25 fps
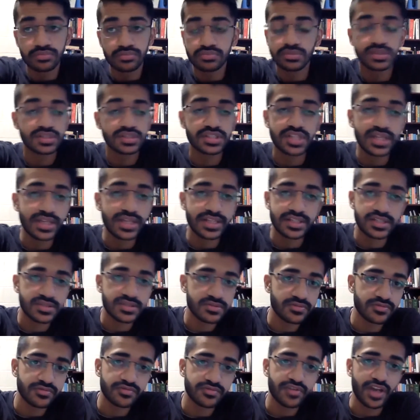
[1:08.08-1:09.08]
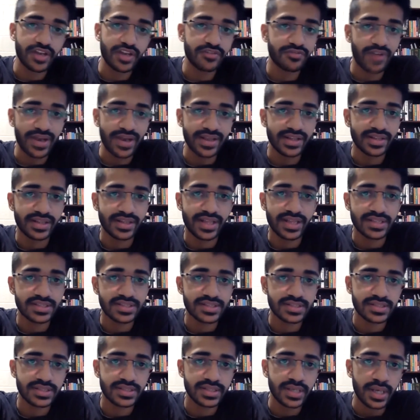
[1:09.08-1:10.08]
still it's very fine.
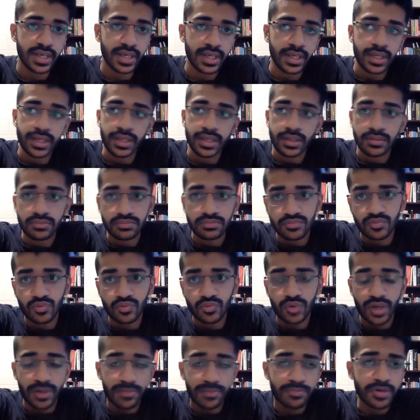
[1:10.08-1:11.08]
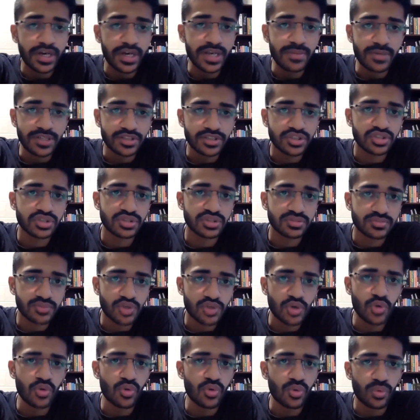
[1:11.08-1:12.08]
That's, well, pretty much
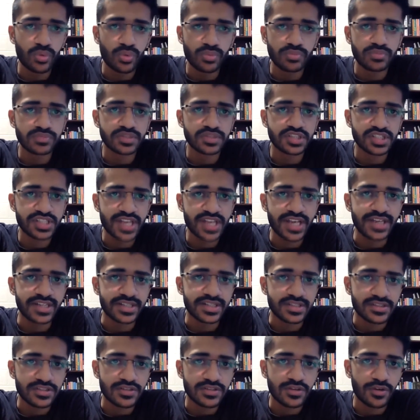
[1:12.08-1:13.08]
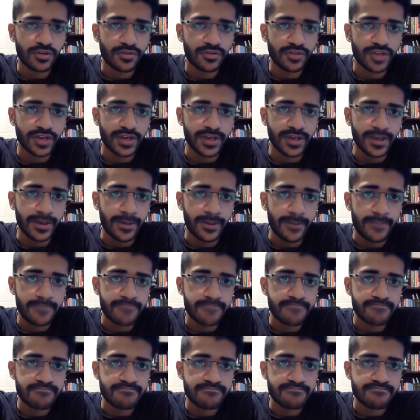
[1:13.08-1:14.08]
two states of India.
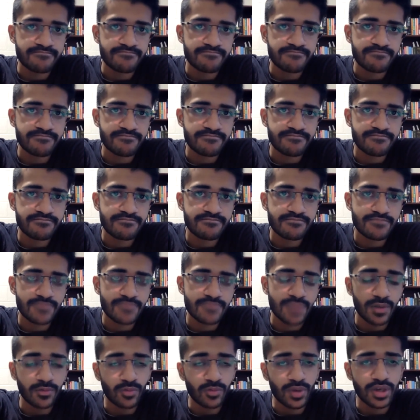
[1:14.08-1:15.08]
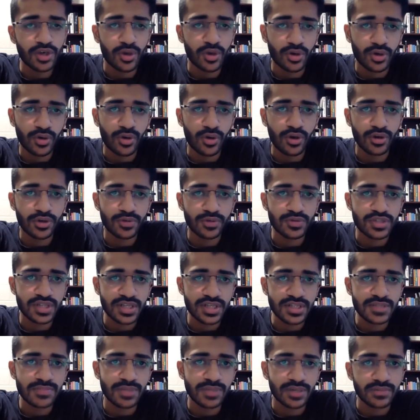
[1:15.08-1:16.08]
Well, not all two
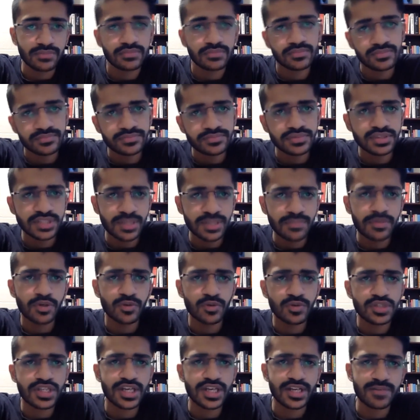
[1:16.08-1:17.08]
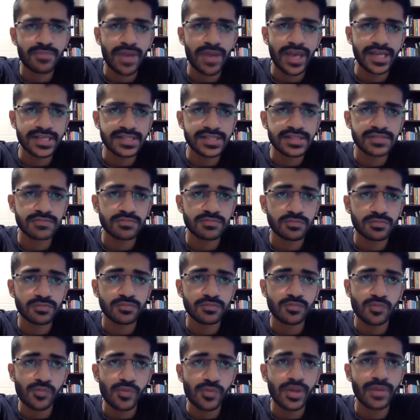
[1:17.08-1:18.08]
states, but some two state pairs
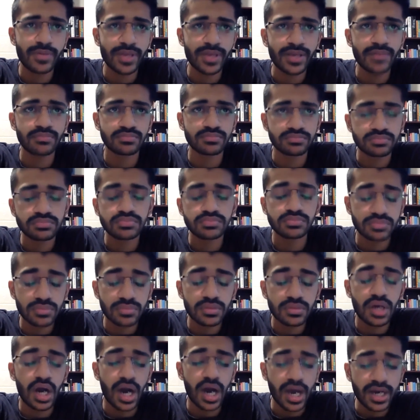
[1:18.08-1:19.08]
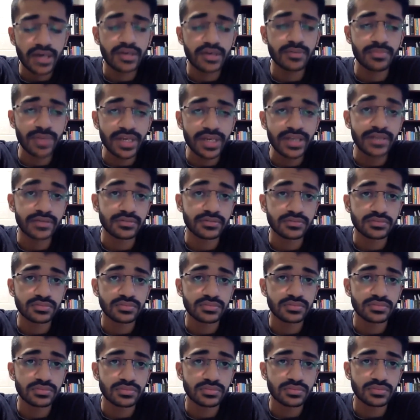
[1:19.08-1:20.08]
will be 100 million.
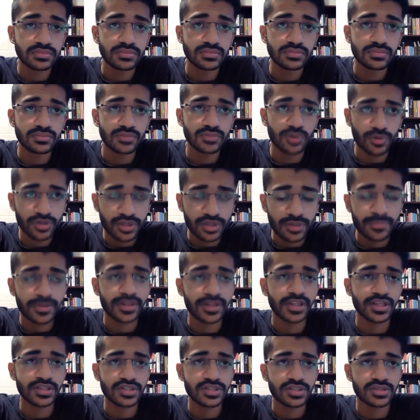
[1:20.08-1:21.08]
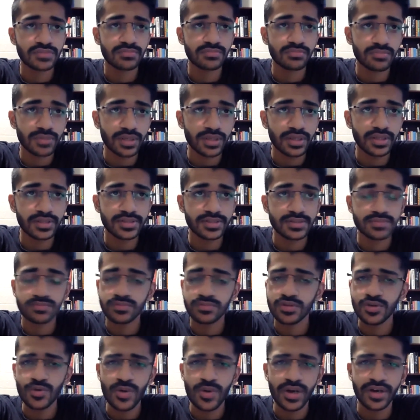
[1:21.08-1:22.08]
Uttar Pradesh is
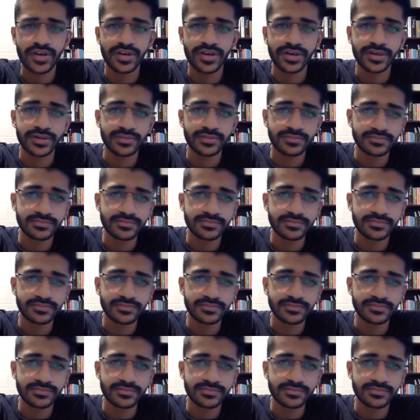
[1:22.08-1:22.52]
200